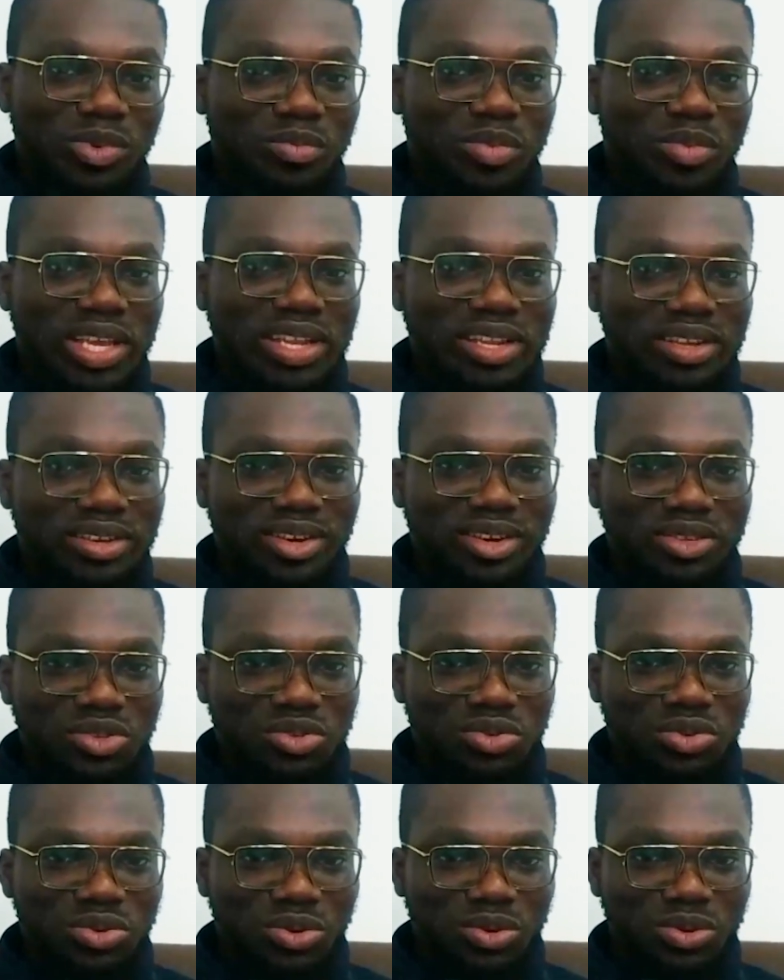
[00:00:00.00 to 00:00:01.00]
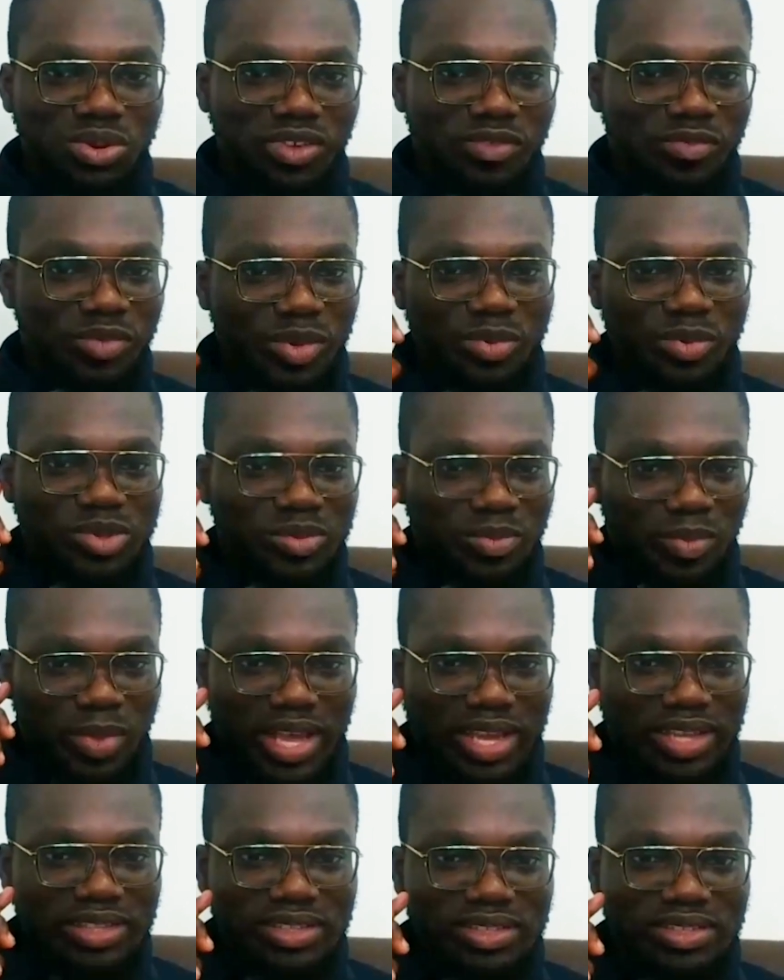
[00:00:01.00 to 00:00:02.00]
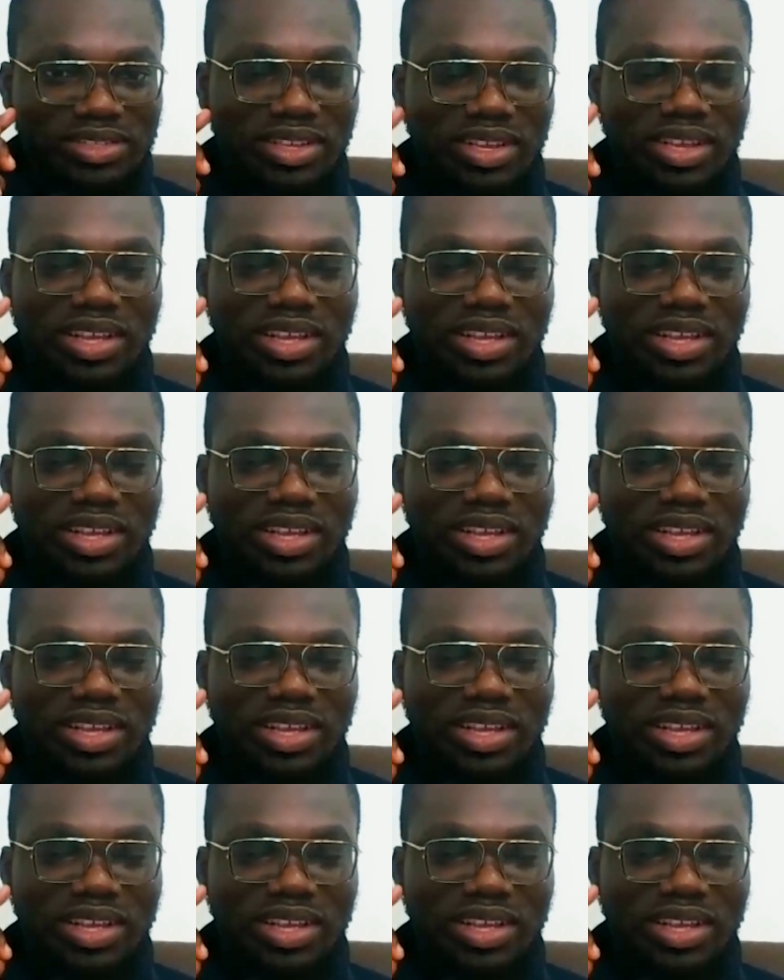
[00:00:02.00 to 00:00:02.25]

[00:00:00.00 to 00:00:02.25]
being in control of people's minds